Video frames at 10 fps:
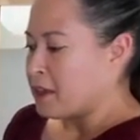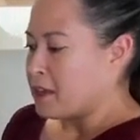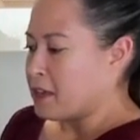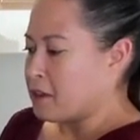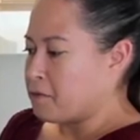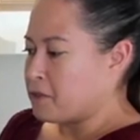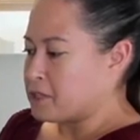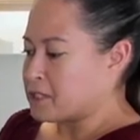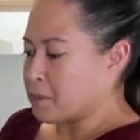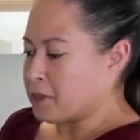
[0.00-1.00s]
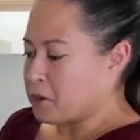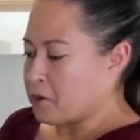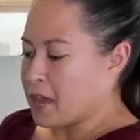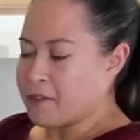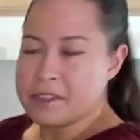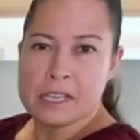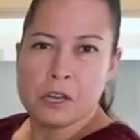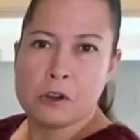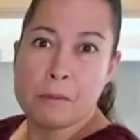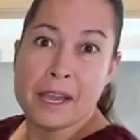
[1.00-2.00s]
If it's something you haven't done
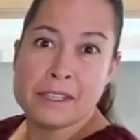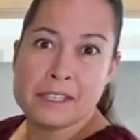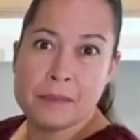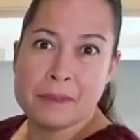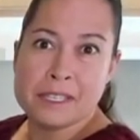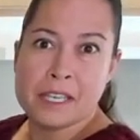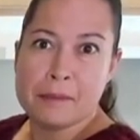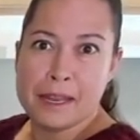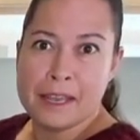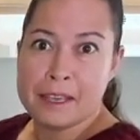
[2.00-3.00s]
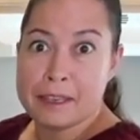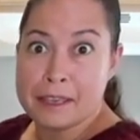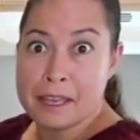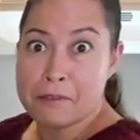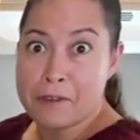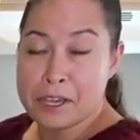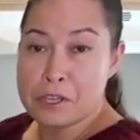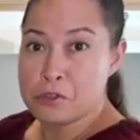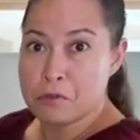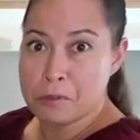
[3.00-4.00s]
or it might seem intimidating, again, if I can
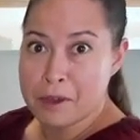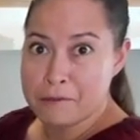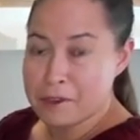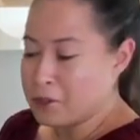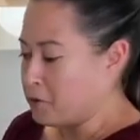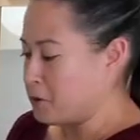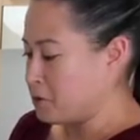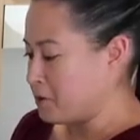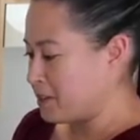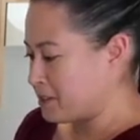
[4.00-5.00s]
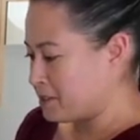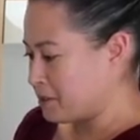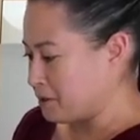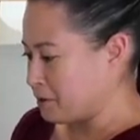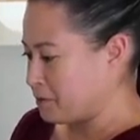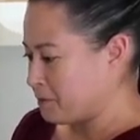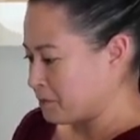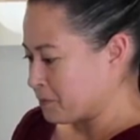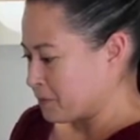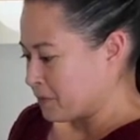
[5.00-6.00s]
do it with my feet, you can do it too.
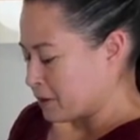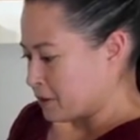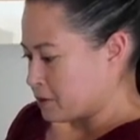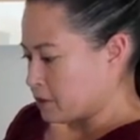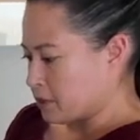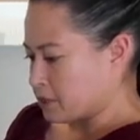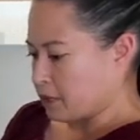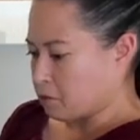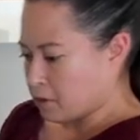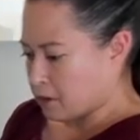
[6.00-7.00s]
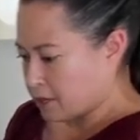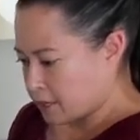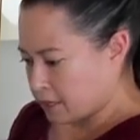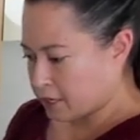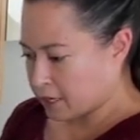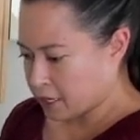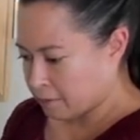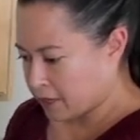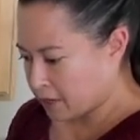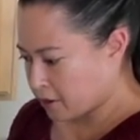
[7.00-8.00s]
So let's get one cup
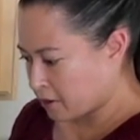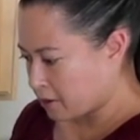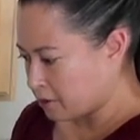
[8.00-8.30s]
here.